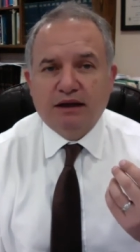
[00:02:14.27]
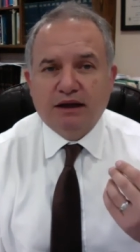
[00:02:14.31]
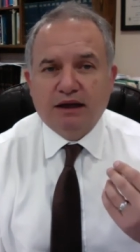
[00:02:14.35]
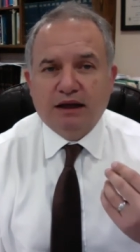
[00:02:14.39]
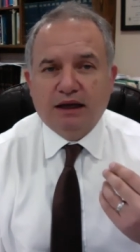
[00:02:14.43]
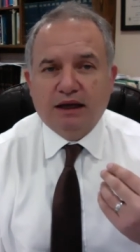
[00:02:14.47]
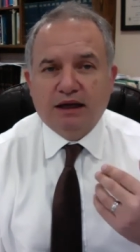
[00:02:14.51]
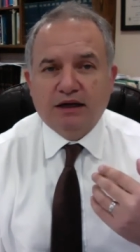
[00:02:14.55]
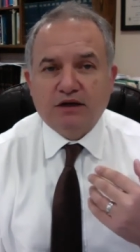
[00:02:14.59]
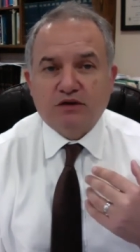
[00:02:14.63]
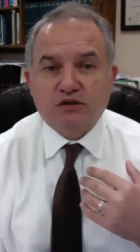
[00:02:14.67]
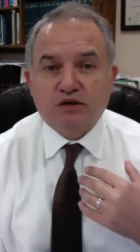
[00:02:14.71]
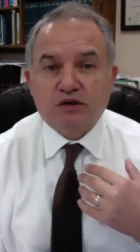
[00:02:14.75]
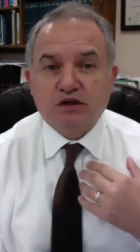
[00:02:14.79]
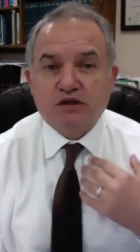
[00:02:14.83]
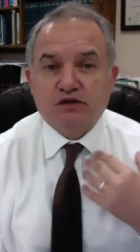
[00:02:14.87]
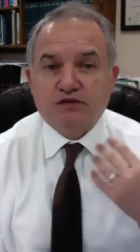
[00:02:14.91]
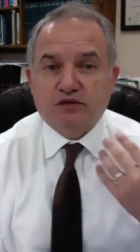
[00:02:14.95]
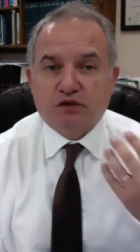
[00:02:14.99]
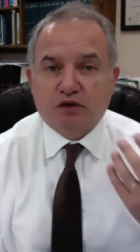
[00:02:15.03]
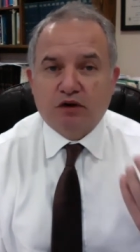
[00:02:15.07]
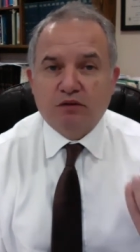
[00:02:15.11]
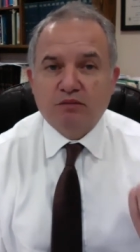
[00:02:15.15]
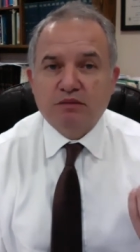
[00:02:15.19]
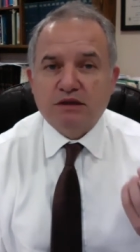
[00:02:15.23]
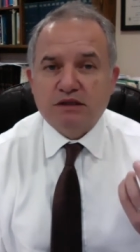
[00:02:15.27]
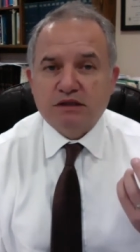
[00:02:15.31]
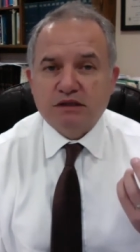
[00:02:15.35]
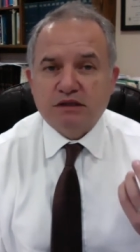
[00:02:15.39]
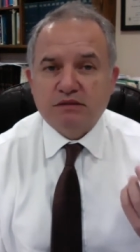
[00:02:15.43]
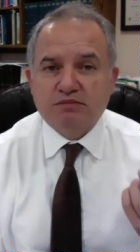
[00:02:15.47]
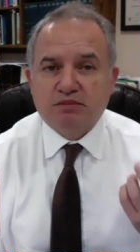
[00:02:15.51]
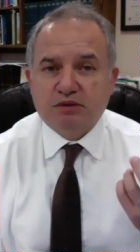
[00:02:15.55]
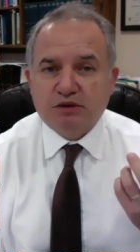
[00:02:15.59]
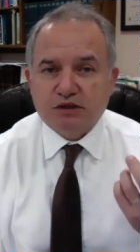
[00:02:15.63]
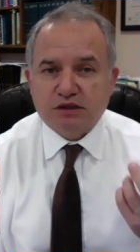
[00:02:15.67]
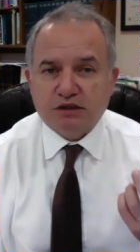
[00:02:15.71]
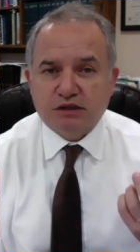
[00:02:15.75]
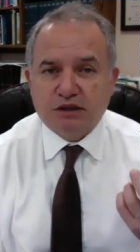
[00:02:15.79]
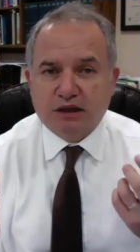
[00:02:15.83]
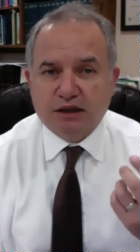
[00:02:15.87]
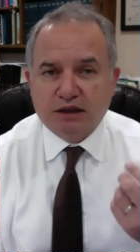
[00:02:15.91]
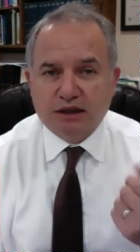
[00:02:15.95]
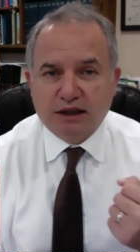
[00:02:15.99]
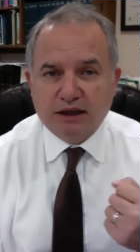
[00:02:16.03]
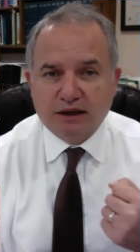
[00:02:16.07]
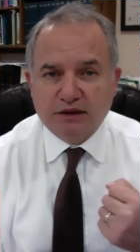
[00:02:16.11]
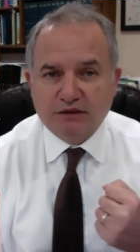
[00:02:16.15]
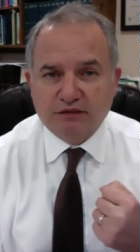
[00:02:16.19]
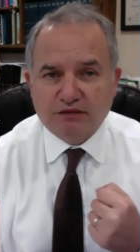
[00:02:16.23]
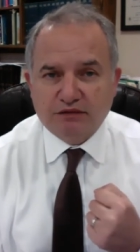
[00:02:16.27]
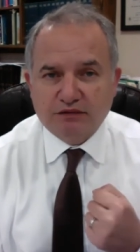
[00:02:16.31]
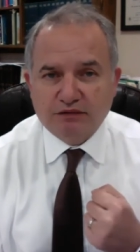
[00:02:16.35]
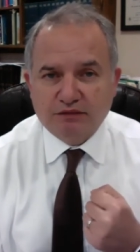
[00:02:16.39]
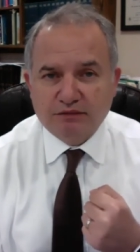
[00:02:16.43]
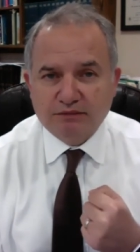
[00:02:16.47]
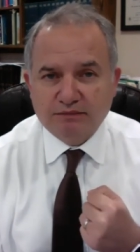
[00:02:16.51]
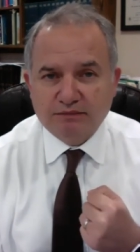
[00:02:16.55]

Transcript: and transformed his personal life.